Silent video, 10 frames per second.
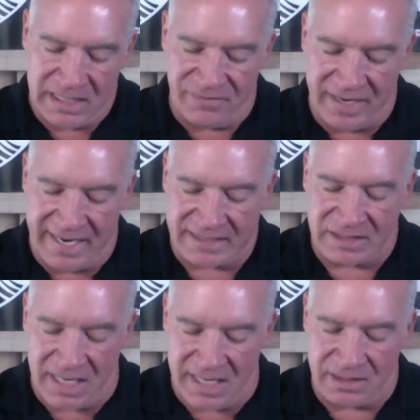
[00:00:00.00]
if he has
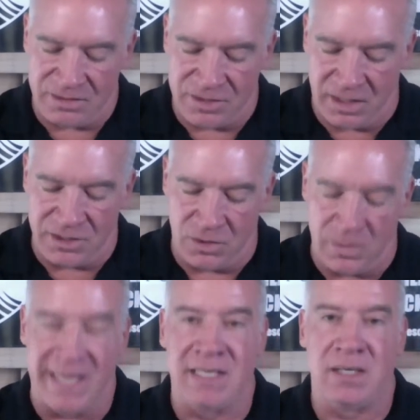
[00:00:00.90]
not done
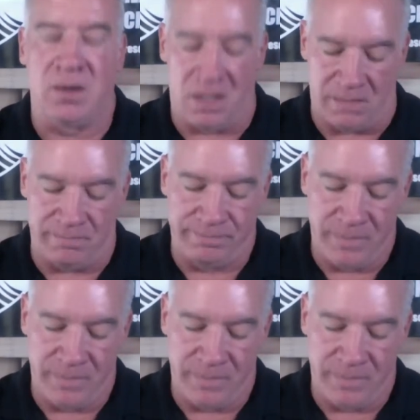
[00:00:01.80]
you any harm.